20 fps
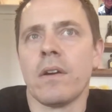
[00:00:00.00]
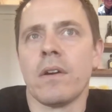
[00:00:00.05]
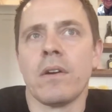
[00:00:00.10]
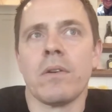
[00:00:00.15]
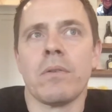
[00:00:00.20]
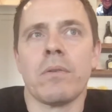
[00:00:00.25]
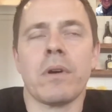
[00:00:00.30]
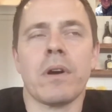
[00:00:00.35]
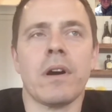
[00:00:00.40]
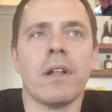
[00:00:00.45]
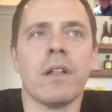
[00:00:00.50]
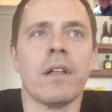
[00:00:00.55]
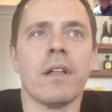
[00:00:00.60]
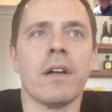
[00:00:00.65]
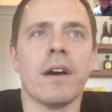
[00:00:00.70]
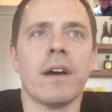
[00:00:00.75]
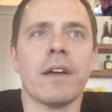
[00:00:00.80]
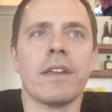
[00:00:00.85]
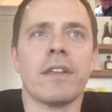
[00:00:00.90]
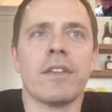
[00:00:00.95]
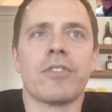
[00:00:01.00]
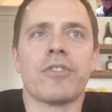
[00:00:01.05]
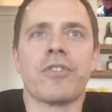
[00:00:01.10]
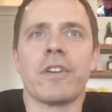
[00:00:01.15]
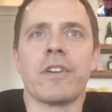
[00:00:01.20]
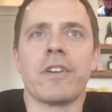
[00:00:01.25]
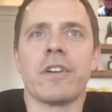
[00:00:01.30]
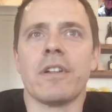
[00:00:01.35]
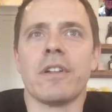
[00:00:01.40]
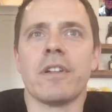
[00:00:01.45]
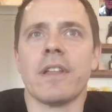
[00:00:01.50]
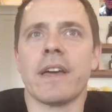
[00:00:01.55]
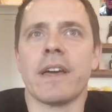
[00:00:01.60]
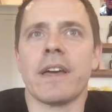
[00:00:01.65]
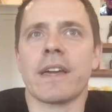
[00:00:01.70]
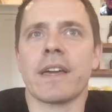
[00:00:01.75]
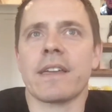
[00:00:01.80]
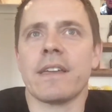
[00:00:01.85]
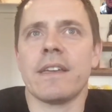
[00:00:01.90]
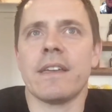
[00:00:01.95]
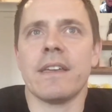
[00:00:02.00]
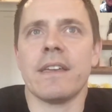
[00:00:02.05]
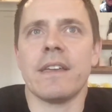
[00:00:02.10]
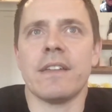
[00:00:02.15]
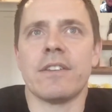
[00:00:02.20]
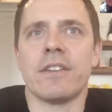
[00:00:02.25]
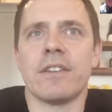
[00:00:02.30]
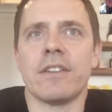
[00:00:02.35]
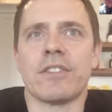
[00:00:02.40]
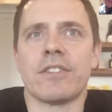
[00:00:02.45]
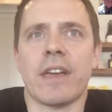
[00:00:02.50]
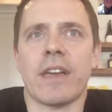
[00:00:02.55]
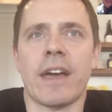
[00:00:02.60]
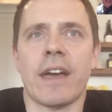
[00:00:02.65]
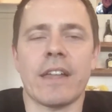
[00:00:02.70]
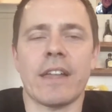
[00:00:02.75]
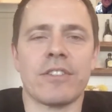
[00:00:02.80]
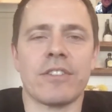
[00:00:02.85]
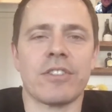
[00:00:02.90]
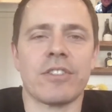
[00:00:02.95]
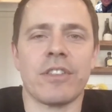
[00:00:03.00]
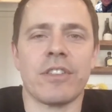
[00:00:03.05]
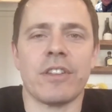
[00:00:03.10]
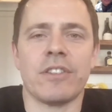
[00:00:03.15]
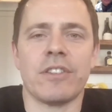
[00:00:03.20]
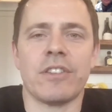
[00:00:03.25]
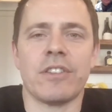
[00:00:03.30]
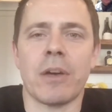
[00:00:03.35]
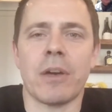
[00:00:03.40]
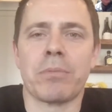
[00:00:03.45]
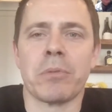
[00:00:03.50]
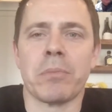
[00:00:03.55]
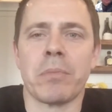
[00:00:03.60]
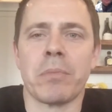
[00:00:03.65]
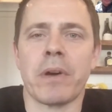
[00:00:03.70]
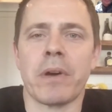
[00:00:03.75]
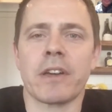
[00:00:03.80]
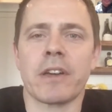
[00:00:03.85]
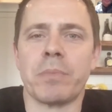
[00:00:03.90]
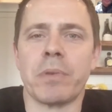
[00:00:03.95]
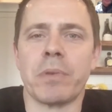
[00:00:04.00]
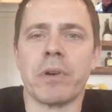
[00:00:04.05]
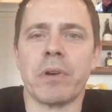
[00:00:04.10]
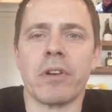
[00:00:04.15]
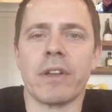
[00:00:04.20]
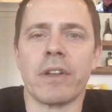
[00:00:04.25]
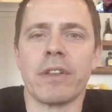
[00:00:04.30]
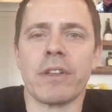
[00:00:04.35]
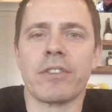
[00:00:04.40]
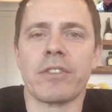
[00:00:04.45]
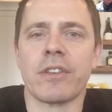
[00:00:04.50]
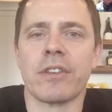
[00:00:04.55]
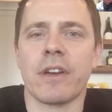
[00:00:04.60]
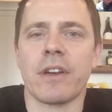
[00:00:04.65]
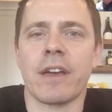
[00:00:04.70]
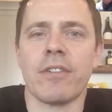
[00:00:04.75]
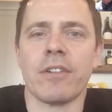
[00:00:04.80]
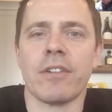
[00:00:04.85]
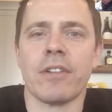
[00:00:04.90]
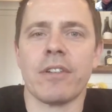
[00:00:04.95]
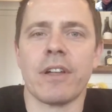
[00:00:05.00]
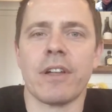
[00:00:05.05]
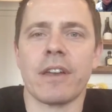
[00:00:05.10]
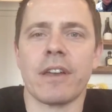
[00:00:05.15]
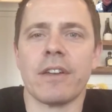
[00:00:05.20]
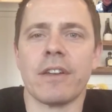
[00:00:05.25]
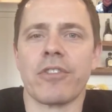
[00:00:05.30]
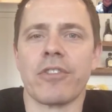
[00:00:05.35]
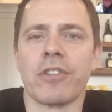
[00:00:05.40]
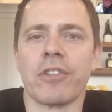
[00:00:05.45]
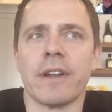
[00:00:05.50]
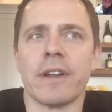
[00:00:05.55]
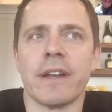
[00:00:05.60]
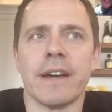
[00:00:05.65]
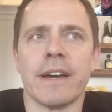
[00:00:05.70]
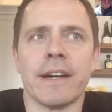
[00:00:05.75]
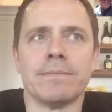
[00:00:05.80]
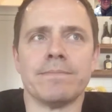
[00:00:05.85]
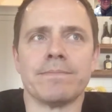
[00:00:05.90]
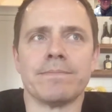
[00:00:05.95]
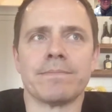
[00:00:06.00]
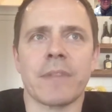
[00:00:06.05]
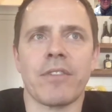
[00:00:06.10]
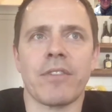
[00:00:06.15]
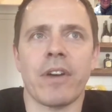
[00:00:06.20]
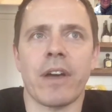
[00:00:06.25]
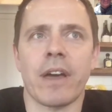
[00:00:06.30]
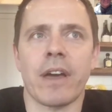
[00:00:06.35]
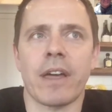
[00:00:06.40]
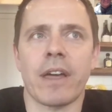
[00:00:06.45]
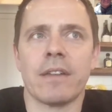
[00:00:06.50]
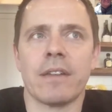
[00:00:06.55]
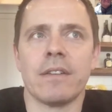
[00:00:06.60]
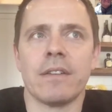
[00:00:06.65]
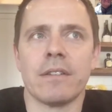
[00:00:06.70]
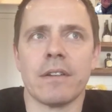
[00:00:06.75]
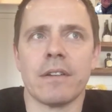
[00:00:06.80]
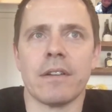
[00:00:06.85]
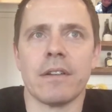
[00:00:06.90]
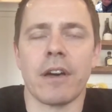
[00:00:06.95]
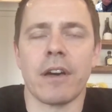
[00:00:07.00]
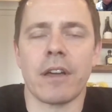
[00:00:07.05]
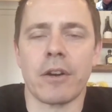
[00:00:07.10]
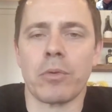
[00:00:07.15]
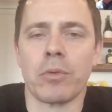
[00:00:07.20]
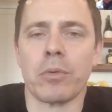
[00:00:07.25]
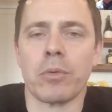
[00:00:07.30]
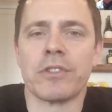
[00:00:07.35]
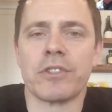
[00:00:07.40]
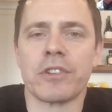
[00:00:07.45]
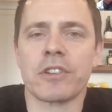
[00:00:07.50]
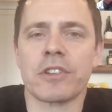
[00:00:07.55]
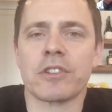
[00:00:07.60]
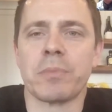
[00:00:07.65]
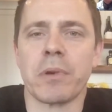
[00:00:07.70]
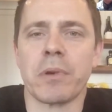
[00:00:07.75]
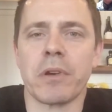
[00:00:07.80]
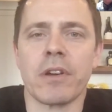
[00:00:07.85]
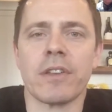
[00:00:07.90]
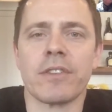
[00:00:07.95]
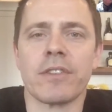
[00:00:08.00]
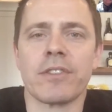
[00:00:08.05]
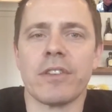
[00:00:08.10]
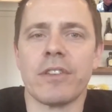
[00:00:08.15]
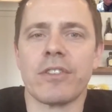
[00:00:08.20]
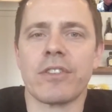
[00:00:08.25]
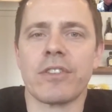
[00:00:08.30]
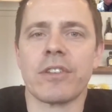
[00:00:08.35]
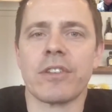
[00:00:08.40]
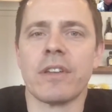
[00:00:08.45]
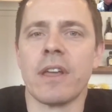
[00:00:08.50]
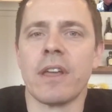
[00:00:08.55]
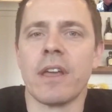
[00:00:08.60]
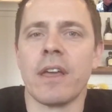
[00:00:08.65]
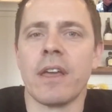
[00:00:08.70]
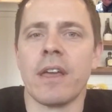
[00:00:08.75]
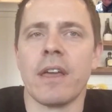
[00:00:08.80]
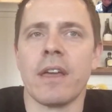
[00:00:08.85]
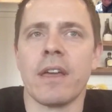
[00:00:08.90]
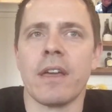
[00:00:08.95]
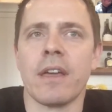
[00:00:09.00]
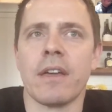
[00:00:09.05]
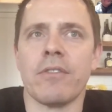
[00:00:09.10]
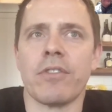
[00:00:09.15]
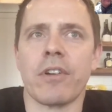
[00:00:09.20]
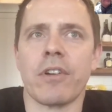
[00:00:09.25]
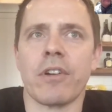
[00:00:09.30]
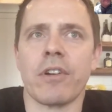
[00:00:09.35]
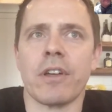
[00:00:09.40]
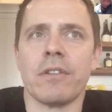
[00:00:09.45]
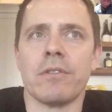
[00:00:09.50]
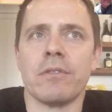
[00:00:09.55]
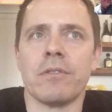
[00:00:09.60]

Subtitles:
Well, I just feel like it just adds to the depth of my experience. I have a lot of different. I've had a lot of rich experiences and very